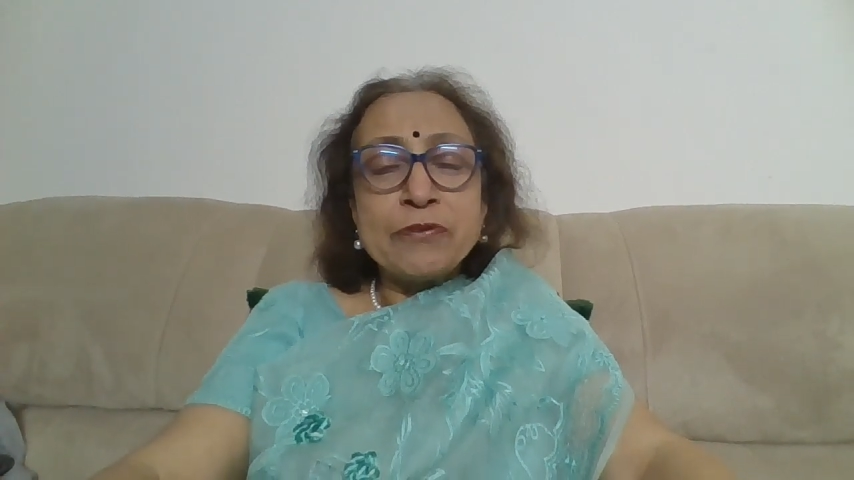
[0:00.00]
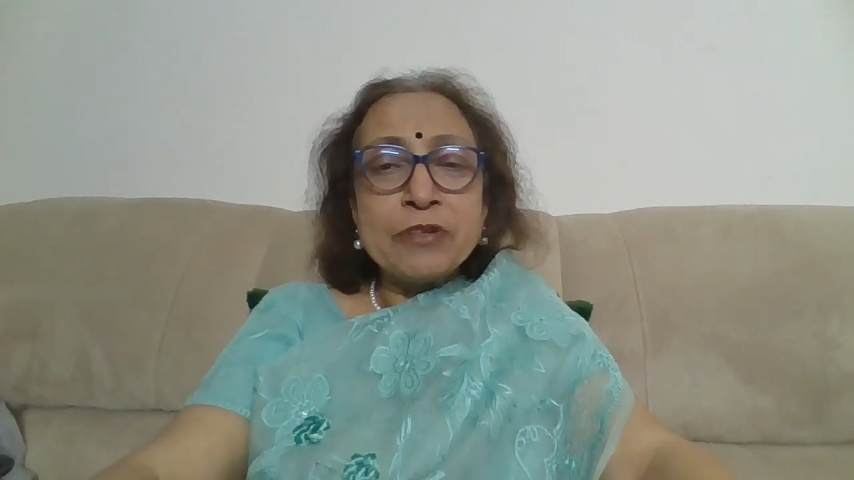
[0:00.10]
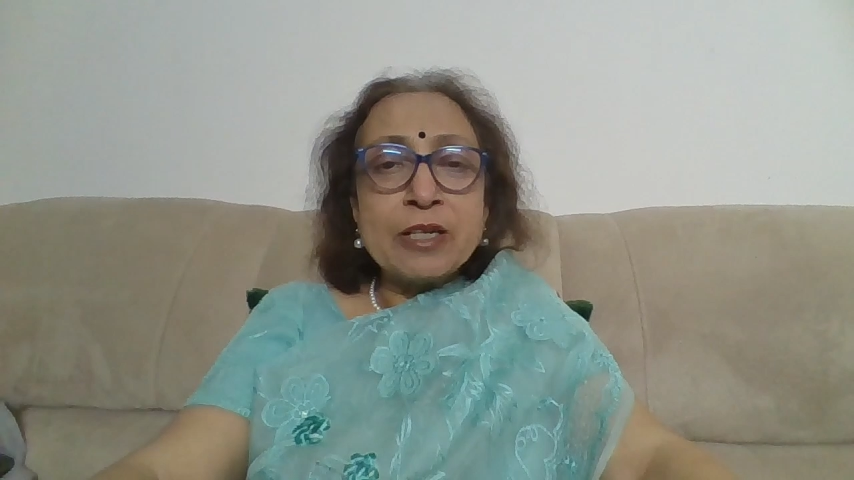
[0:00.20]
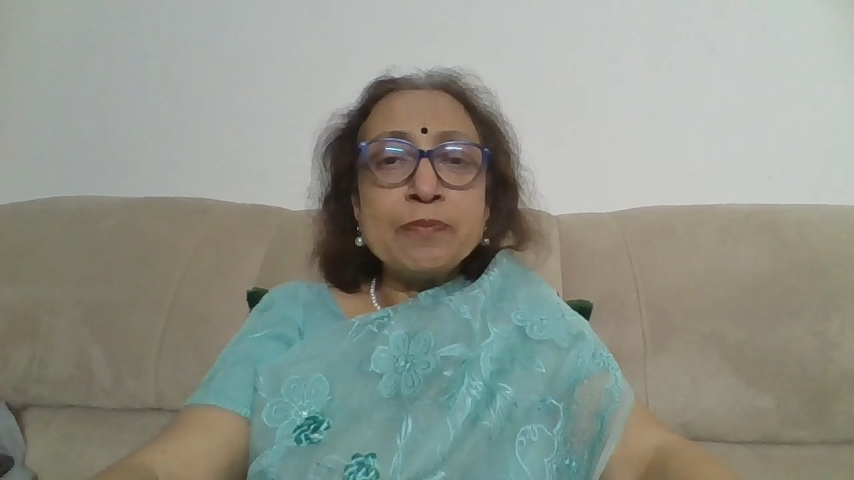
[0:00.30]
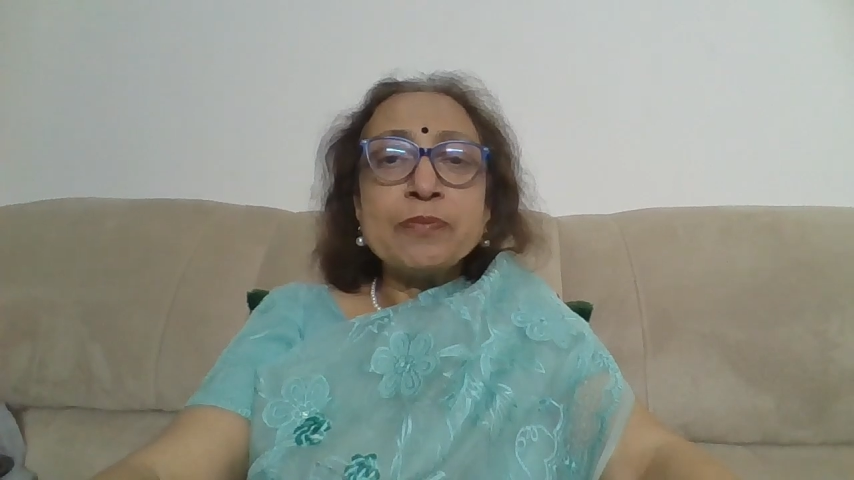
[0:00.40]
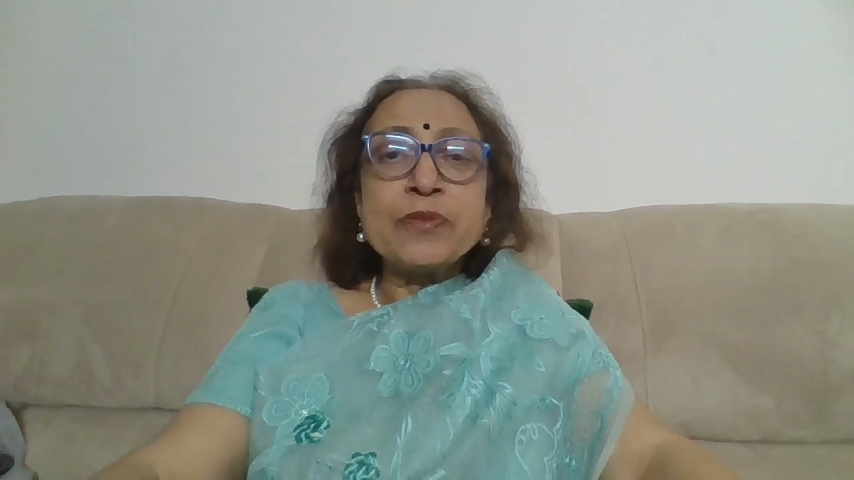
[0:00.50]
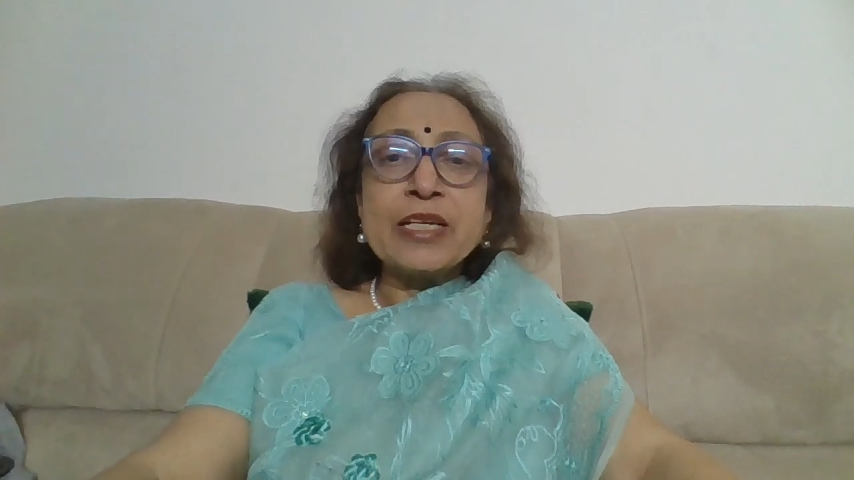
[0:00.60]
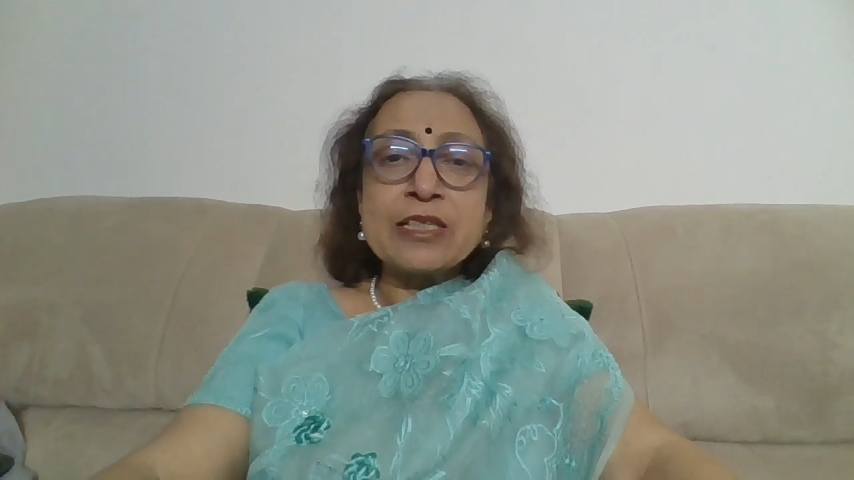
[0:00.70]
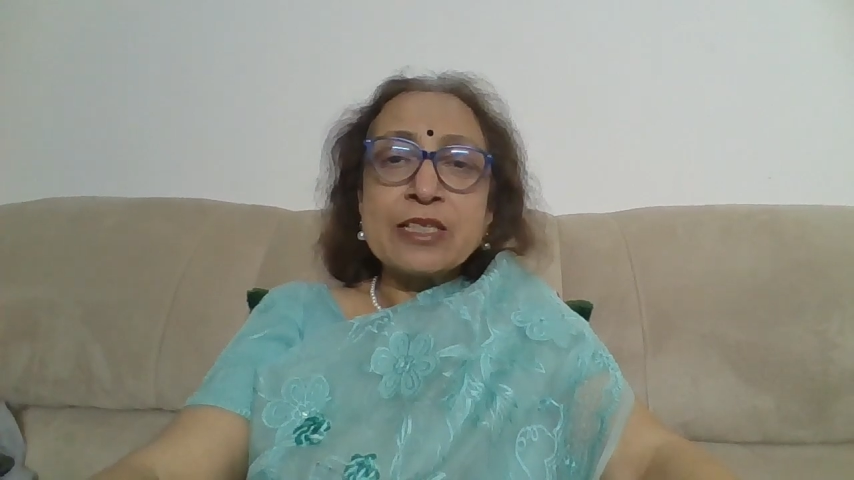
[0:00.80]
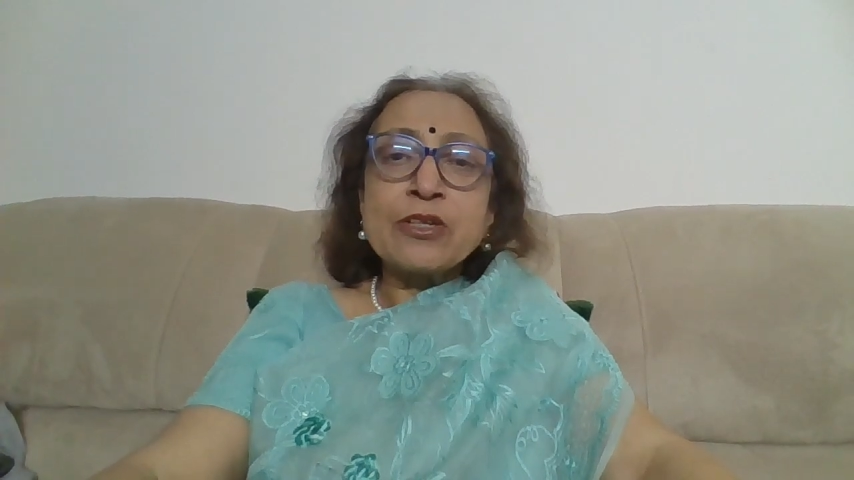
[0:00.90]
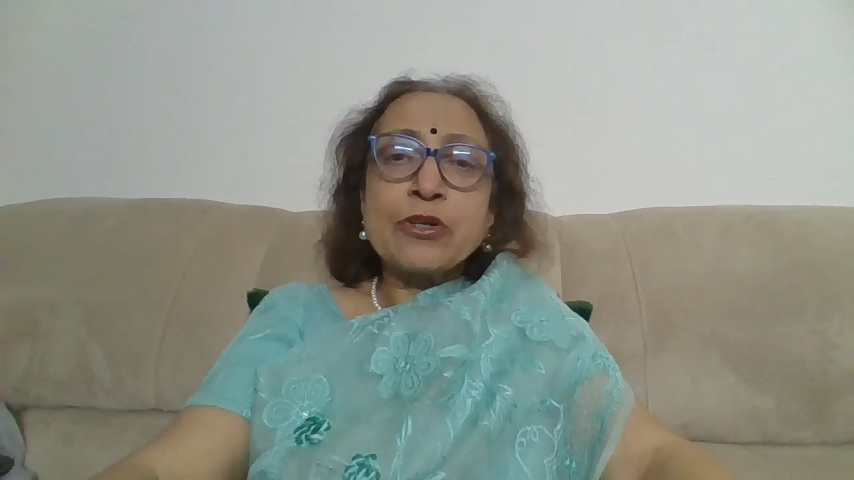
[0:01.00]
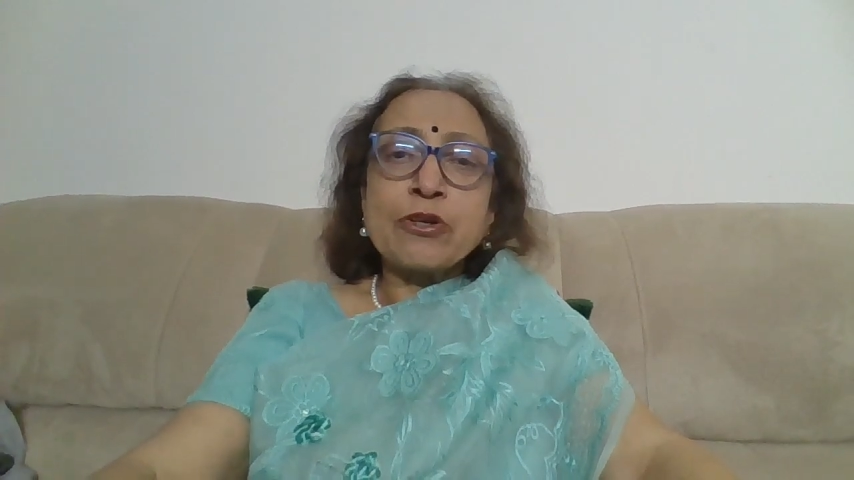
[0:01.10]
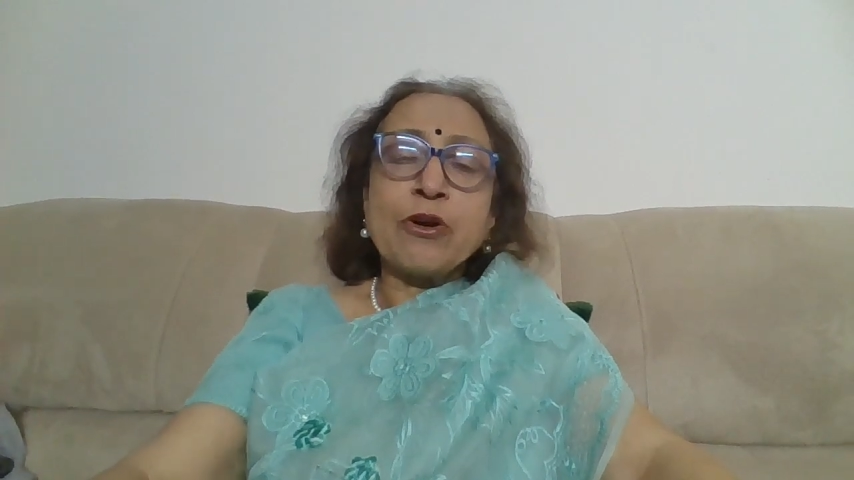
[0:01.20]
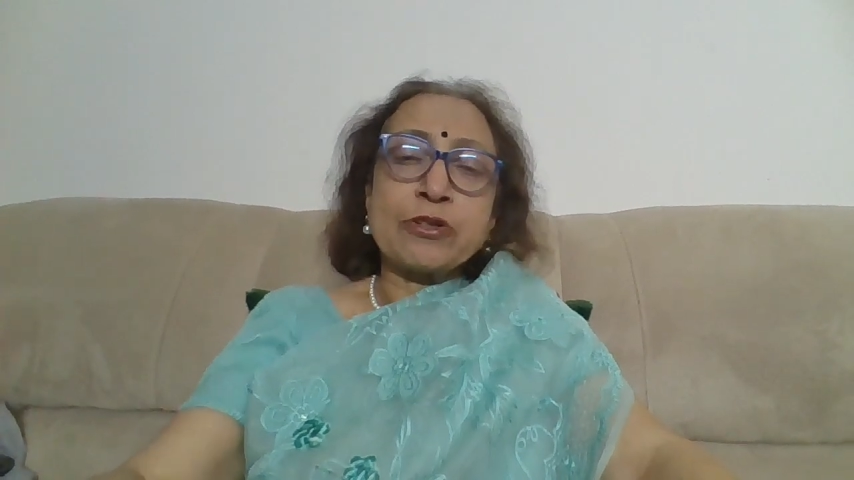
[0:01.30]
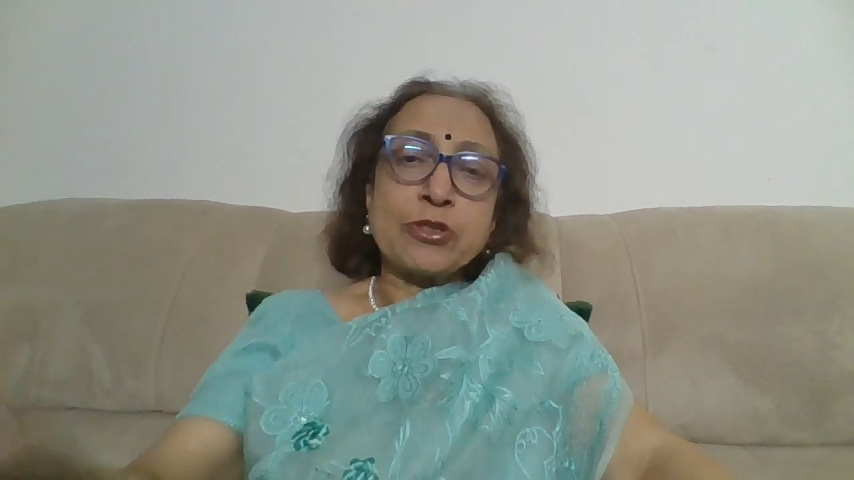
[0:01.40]
verb is
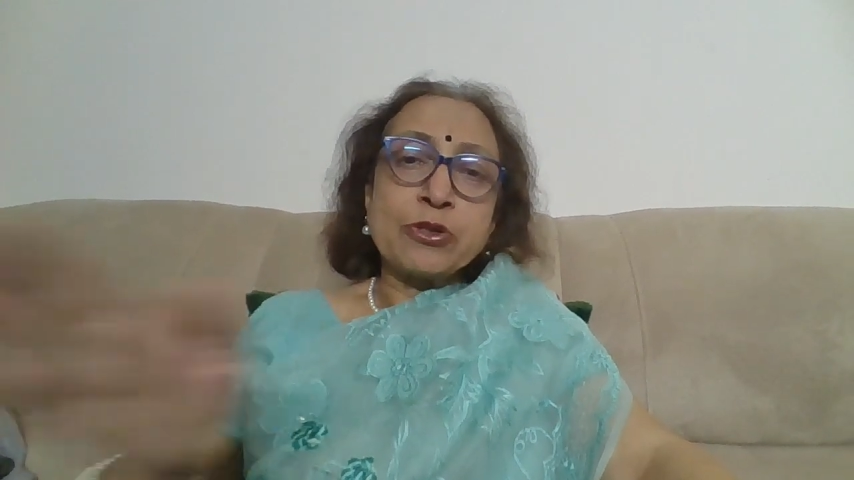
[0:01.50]
cross,